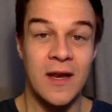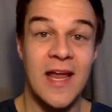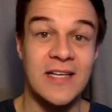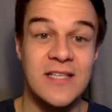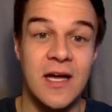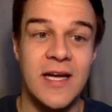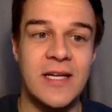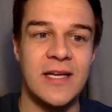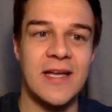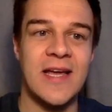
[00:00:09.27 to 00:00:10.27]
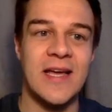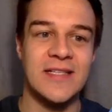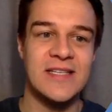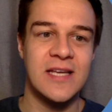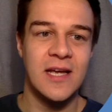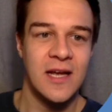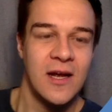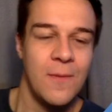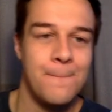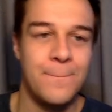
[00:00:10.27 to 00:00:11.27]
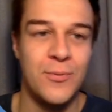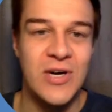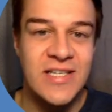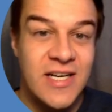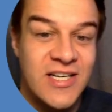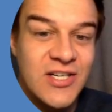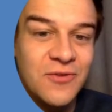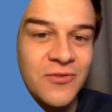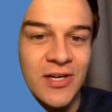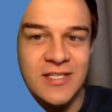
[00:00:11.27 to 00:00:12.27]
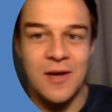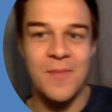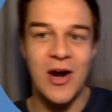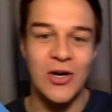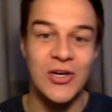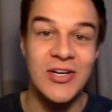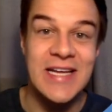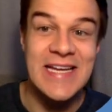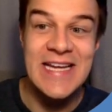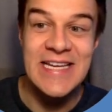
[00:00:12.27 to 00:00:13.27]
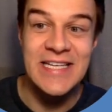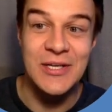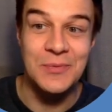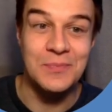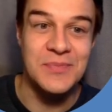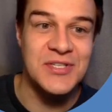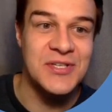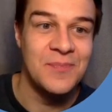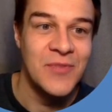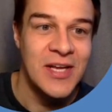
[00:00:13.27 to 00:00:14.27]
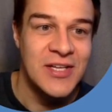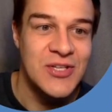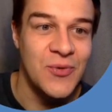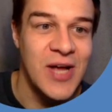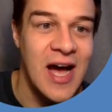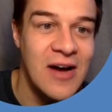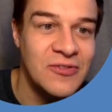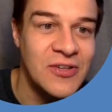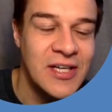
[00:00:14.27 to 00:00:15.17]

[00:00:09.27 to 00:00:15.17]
next slide is British versus American idioms. So we have